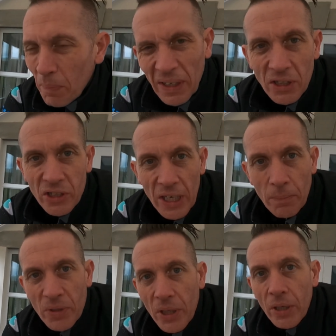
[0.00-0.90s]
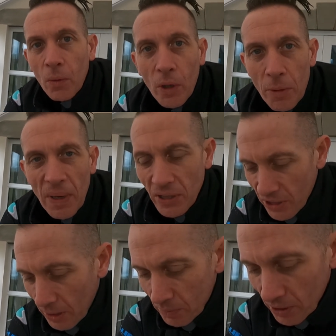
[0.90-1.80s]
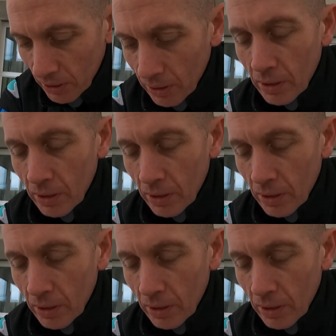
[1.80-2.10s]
biggest tips? What are your best tips?